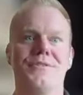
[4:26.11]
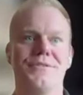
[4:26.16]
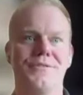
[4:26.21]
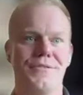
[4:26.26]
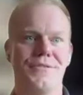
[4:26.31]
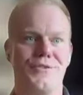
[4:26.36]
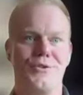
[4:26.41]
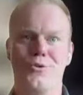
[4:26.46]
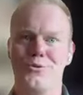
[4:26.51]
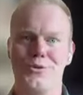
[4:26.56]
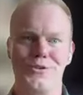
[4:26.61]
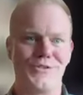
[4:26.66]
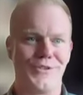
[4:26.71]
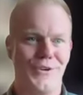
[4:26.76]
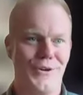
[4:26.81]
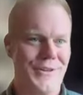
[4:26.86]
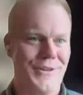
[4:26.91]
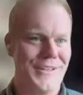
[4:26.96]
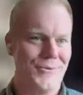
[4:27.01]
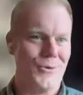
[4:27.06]
and there's no
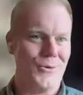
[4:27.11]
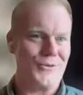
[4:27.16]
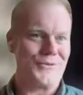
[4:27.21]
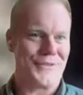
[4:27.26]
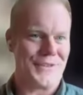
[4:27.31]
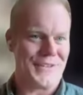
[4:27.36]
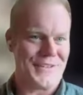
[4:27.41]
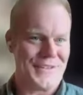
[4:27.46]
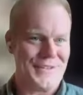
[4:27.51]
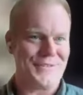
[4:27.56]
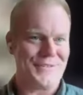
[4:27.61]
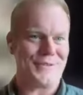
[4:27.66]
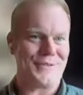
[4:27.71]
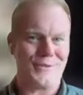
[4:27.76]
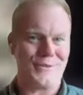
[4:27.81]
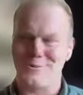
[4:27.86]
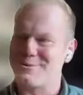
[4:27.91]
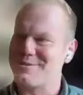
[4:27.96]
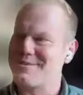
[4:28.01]
return once the gates